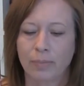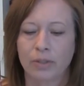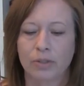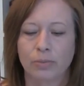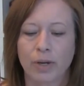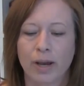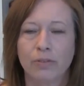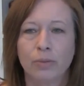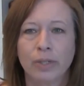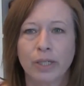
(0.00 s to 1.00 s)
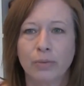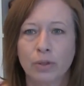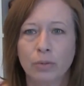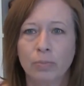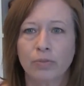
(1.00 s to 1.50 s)
There's a Ravelry
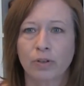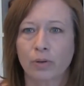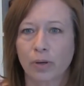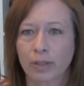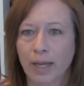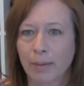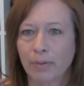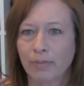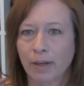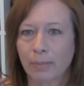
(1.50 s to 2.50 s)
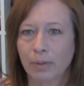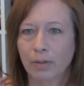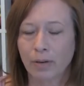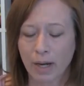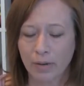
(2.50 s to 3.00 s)
group for North Cabin Fiber
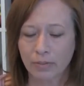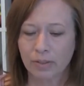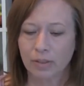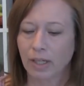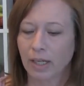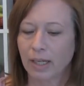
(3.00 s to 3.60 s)
Crafts,